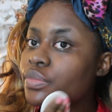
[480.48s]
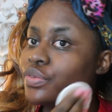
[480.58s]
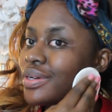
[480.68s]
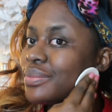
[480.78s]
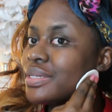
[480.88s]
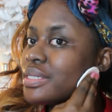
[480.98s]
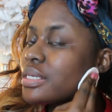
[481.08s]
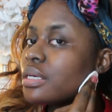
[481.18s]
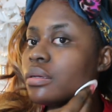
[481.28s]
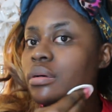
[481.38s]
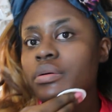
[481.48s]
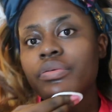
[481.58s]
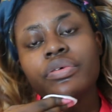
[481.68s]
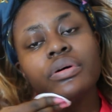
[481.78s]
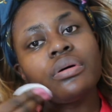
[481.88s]
dry my skin
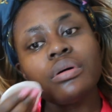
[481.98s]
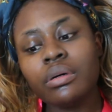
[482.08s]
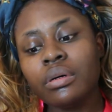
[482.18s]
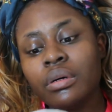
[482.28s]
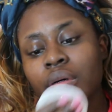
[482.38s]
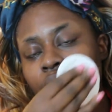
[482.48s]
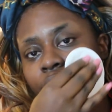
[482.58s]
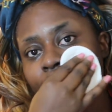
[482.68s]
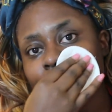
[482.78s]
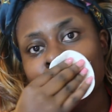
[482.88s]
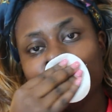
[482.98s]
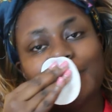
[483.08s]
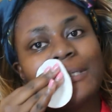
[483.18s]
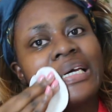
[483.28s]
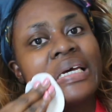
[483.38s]
off with
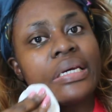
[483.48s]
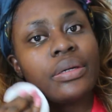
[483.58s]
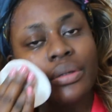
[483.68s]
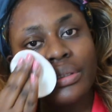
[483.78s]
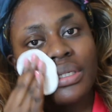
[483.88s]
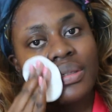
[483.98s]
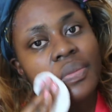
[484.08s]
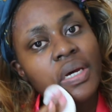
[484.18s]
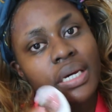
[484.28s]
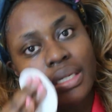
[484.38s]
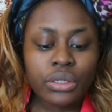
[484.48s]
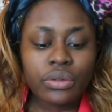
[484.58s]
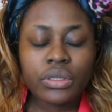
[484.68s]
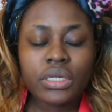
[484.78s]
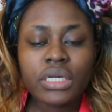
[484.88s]
a cotton pad. So
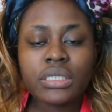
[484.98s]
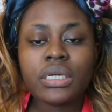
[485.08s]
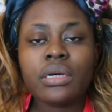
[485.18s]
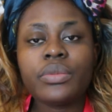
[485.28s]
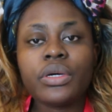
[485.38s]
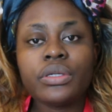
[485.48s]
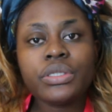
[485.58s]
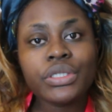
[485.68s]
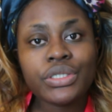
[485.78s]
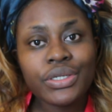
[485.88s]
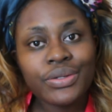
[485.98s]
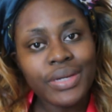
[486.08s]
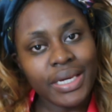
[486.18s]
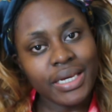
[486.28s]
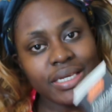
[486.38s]
the next thing I'm going to do
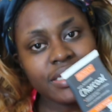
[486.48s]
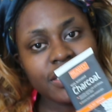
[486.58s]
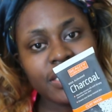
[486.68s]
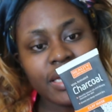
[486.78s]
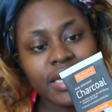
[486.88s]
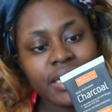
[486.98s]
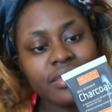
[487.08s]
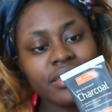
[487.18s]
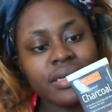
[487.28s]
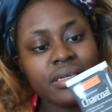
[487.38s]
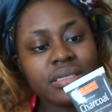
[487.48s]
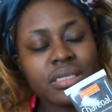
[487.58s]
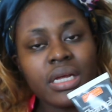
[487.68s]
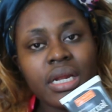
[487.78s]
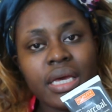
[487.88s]
is take this
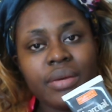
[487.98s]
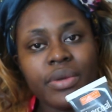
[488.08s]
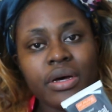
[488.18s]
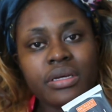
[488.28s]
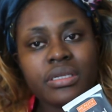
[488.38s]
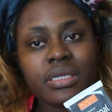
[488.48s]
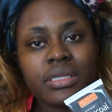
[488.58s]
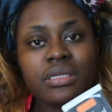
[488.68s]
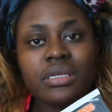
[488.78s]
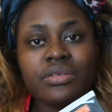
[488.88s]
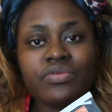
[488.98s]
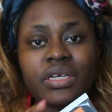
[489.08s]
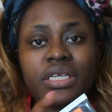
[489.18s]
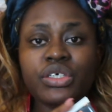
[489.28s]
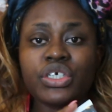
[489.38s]
clay mask. This is
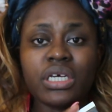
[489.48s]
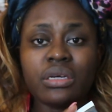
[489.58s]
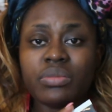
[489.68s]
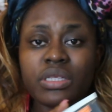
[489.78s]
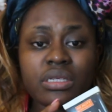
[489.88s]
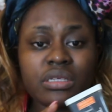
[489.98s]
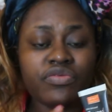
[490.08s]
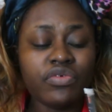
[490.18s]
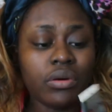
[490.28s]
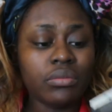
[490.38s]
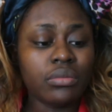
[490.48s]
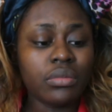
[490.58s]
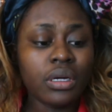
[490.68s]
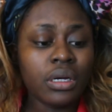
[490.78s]
really cheap. This is from